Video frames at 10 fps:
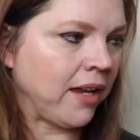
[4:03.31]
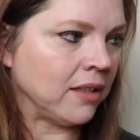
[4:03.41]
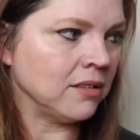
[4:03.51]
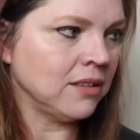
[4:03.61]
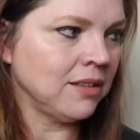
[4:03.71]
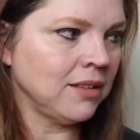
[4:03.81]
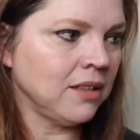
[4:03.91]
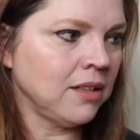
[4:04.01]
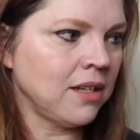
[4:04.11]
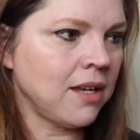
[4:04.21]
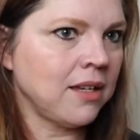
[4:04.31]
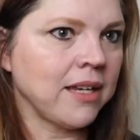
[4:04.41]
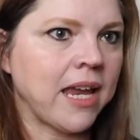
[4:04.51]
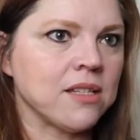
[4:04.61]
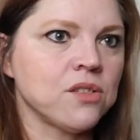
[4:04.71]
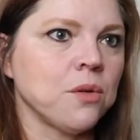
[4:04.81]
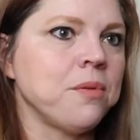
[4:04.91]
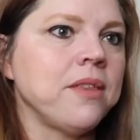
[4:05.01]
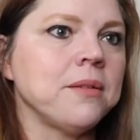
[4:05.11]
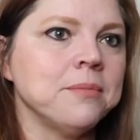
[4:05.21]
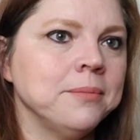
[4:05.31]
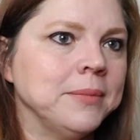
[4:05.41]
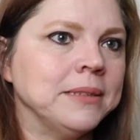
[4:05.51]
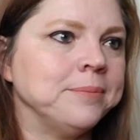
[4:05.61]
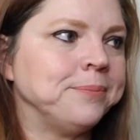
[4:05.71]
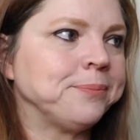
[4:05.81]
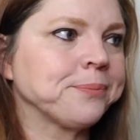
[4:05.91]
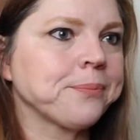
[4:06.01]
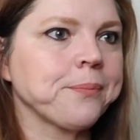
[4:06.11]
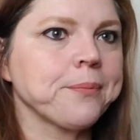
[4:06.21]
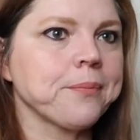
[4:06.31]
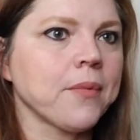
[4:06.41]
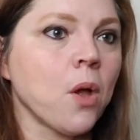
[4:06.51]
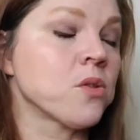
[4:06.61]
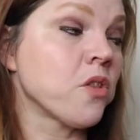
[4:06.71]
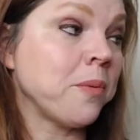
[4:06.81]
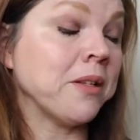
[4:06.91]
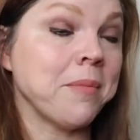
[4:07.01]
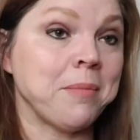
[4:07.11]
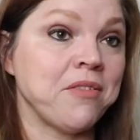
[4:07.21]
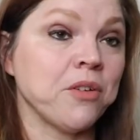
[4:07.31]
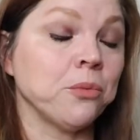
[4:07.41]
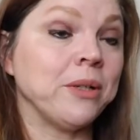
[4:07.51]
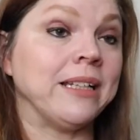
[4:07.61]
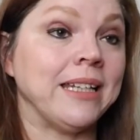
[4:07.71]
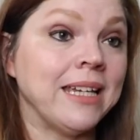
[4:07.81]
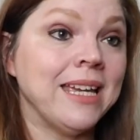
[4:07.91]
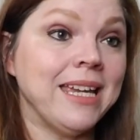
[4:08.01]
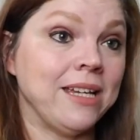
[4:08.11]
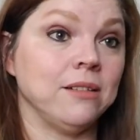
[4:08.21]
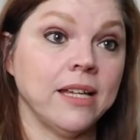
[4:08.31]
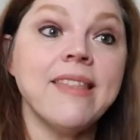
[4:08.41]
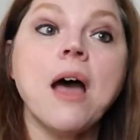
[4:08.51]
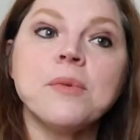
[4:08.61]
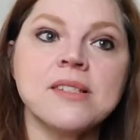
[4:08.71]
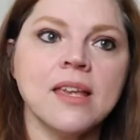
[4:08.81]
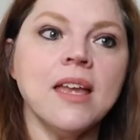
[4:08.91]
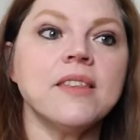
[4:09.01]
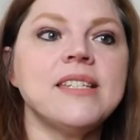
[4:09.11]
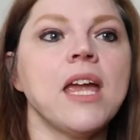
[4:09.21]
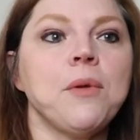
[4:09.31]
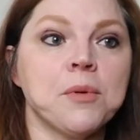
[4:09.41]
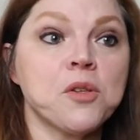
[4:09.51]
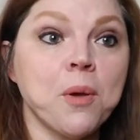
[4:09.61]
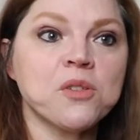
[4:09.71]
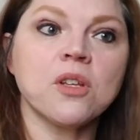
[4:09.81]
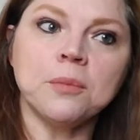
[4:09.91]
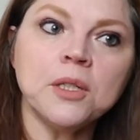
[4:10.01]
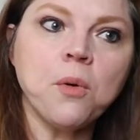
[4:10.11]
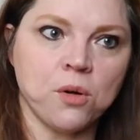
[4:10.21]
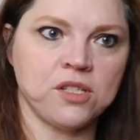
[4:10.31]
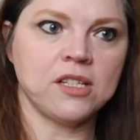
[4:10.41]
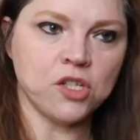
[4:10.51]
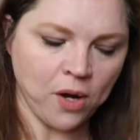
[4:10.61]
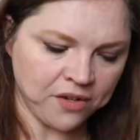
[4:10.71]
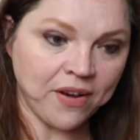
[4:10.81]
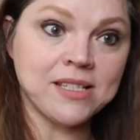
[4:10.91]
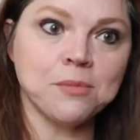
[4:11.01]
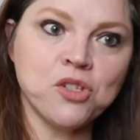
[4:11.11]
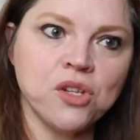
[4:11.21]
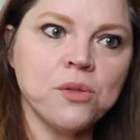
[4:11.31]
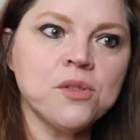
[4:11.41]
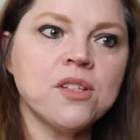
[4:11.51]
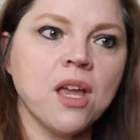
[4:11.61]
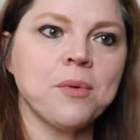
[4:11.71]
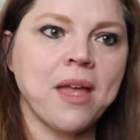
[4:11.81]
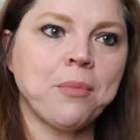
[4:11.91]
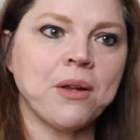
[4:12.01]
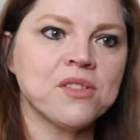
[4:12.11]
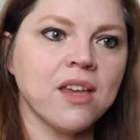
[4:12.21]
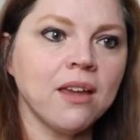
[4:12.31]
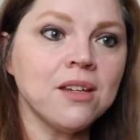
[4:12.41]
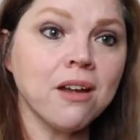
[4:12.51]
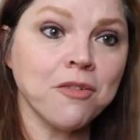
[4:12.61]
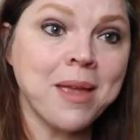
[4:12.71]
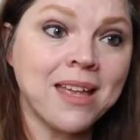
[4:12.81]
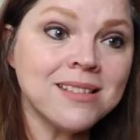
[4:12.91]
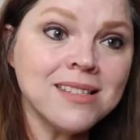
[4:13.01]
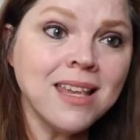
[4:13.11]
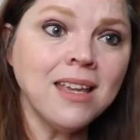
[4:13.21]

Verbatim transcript: And I can't stop them. Also, the pill made me feel really ill. And that was the day we were supposed to go to Bluewater to try to find some shoes to go with that brown skirt you got from Hens.